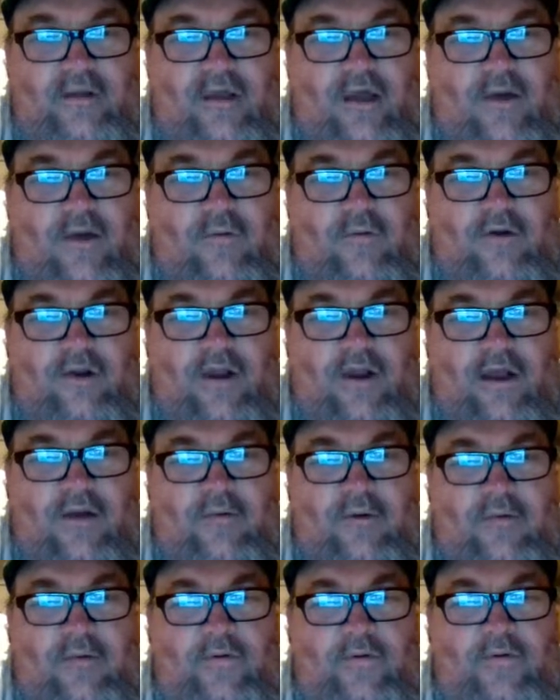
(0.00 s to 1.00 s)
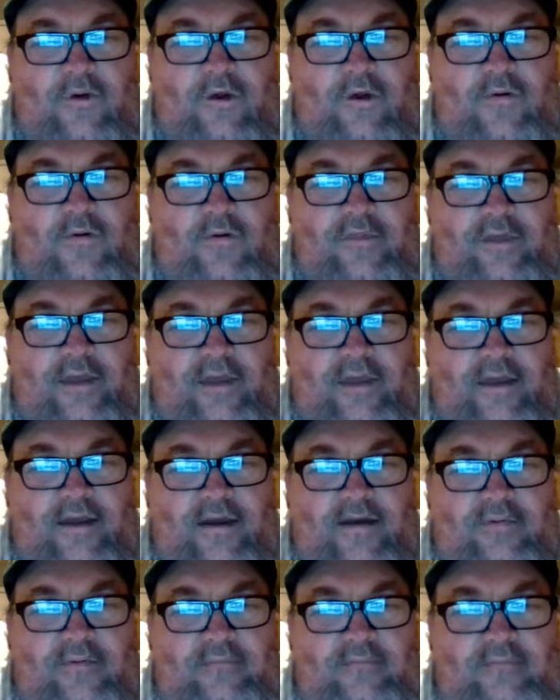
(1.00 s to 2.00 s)
I wonder how it would work with
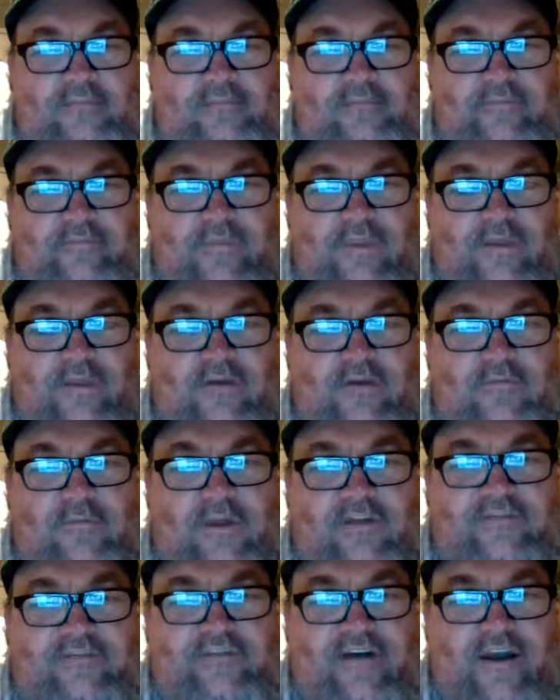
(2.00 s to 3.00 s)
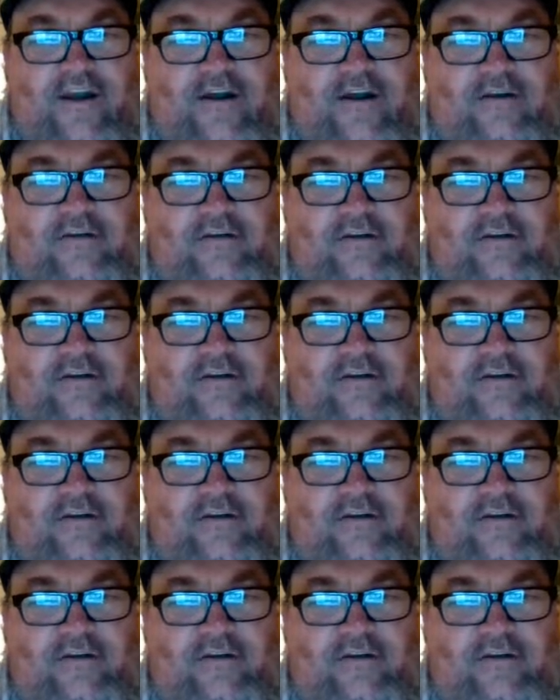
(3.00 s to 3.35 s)
a humidifier.